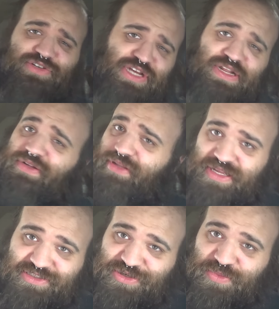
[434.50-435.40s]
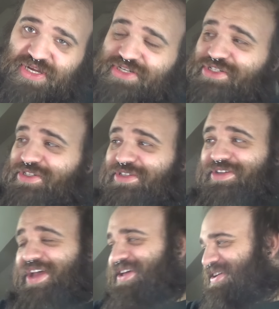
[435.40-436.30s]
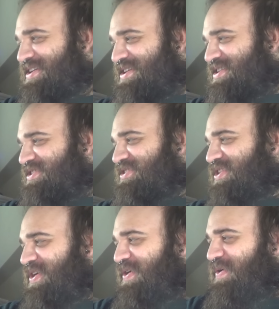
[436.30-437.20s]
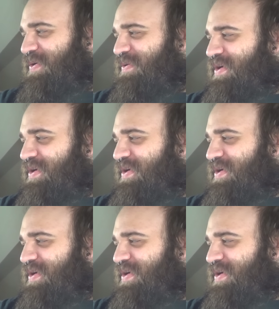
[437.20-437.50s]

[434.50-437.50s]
channel, not so much. So